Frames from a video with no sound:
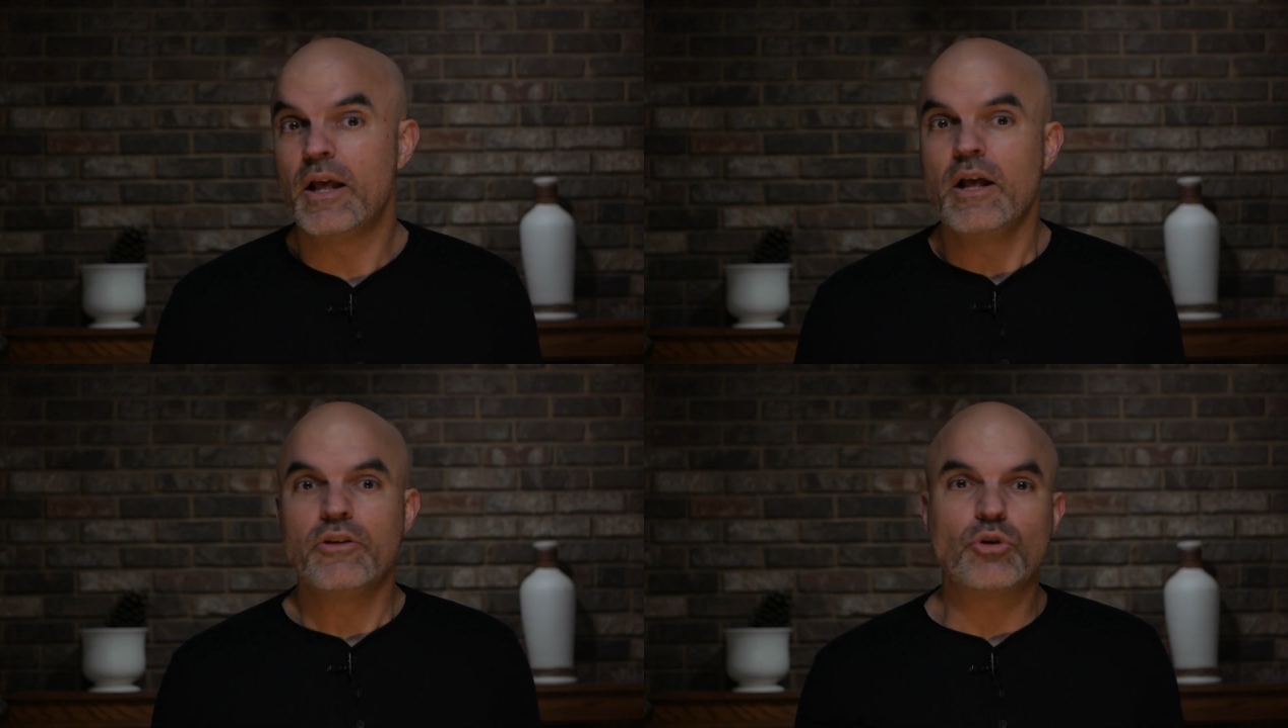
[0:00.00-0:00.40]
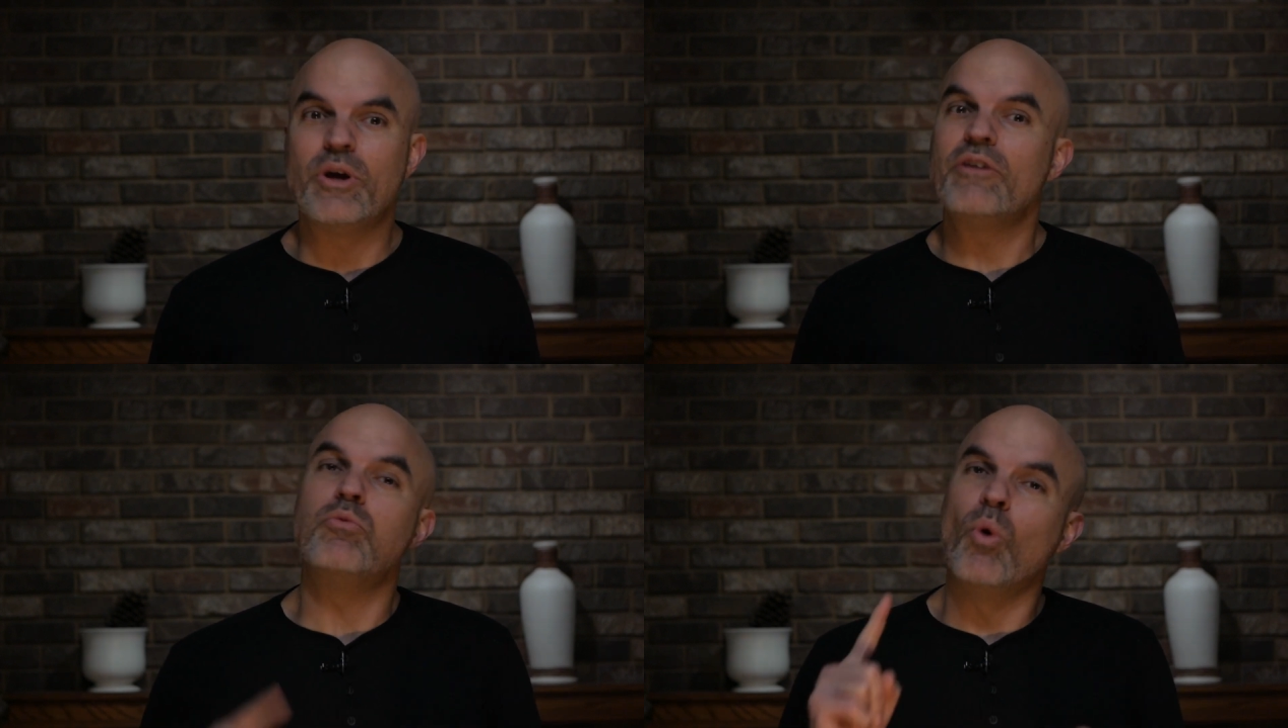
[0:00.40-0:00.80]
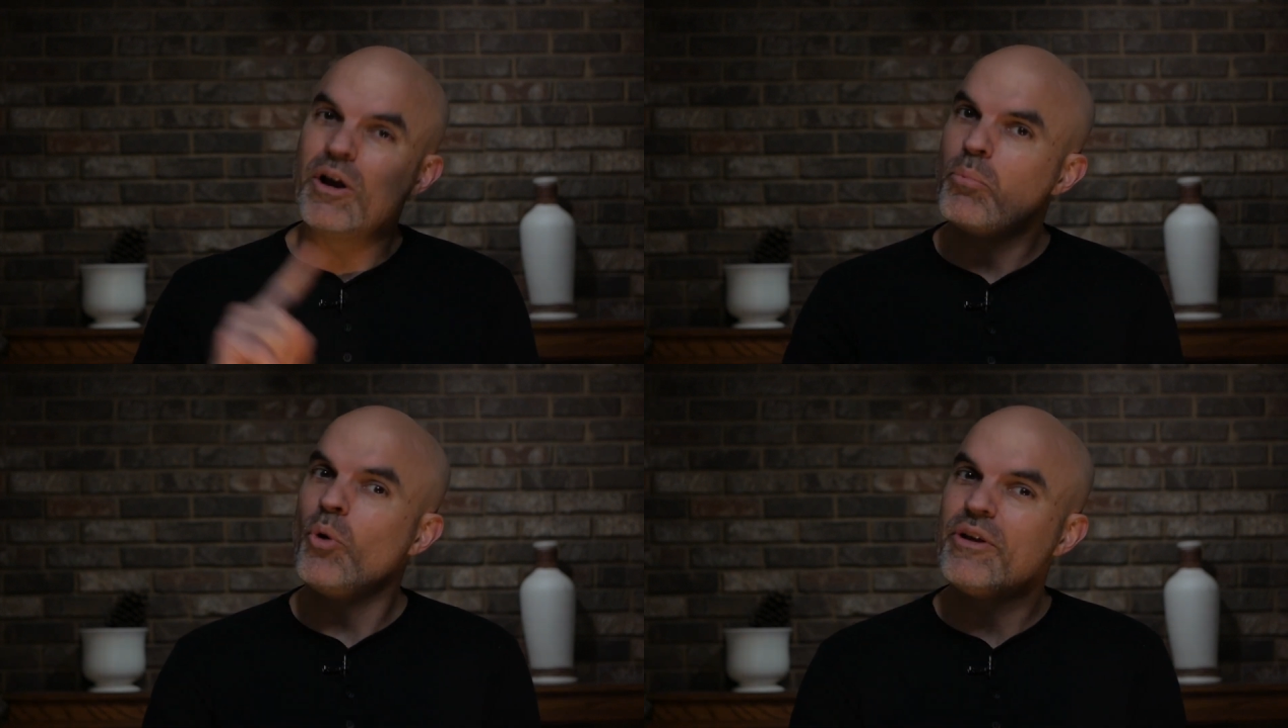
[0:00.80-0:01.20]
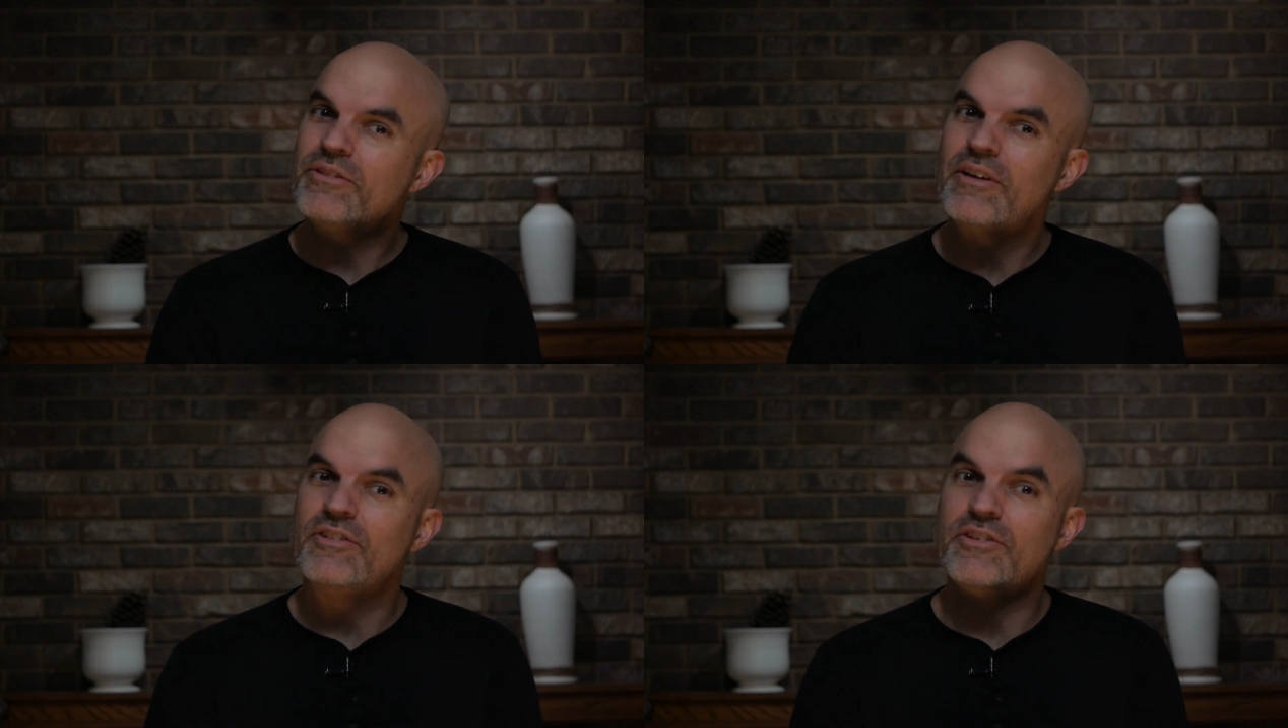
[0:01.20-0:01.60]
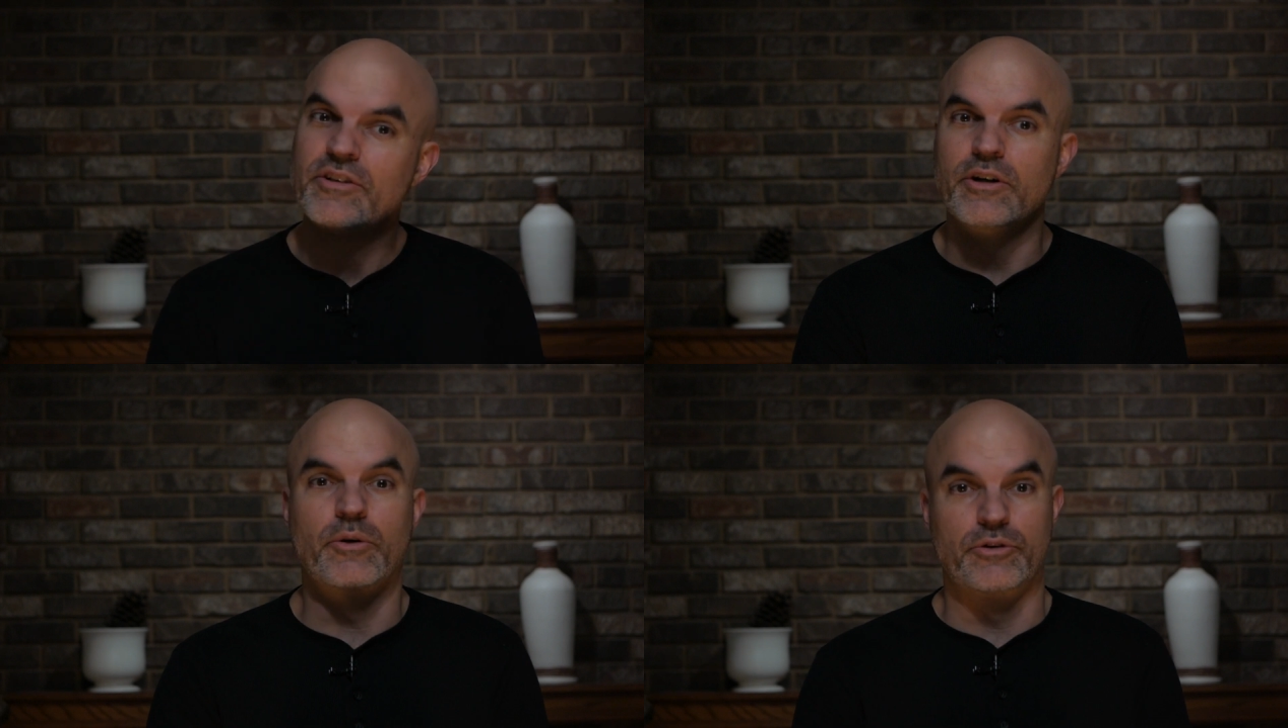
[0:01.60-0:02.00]
So if
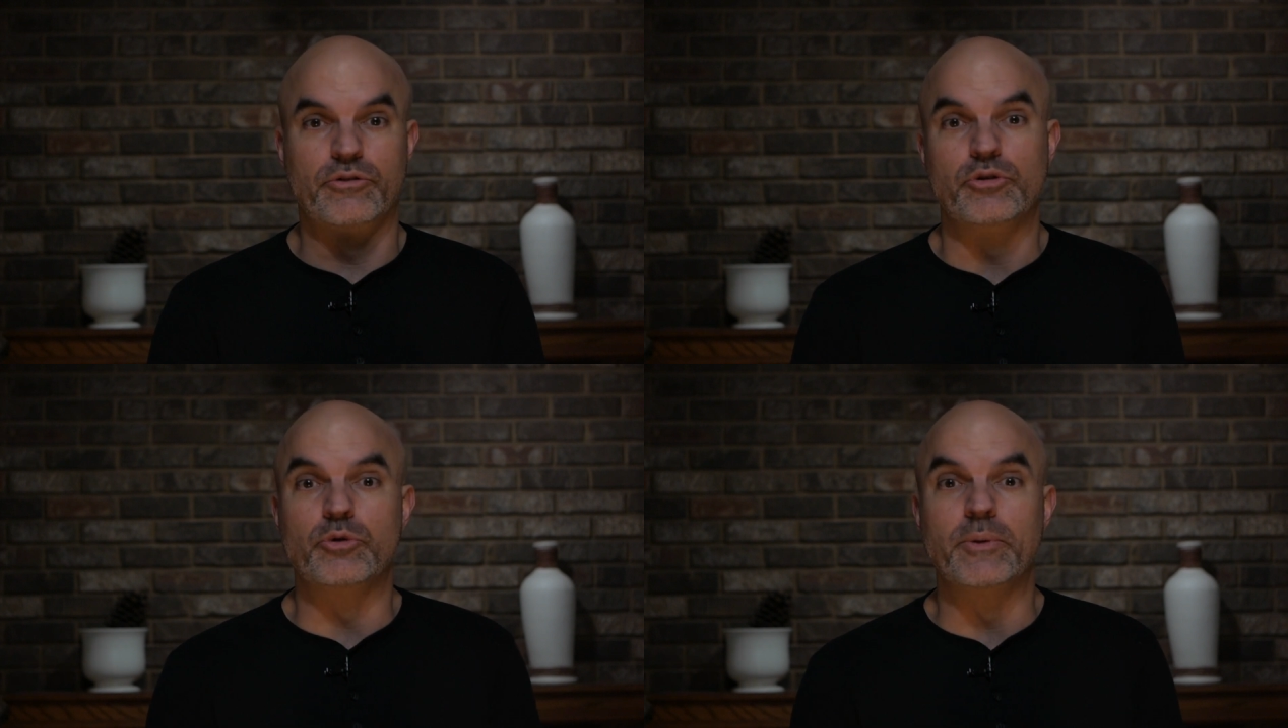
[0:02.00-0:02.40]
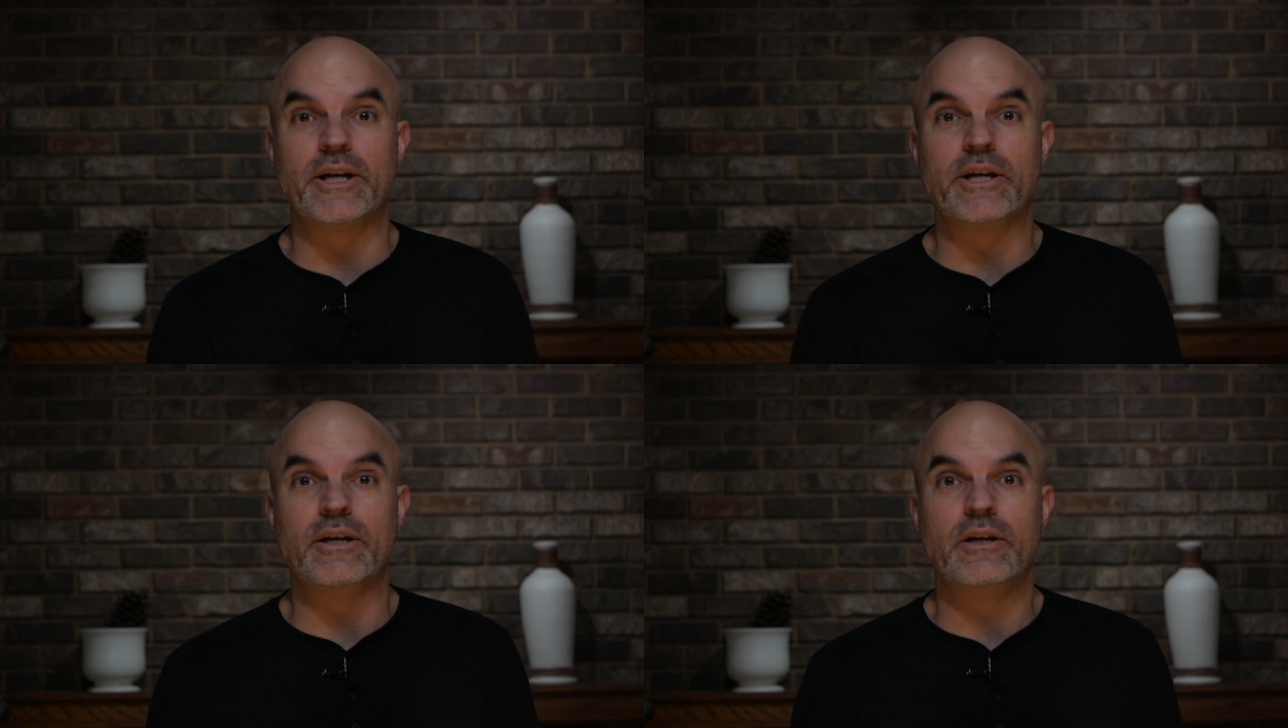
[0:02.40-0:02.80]
1.70 is too big,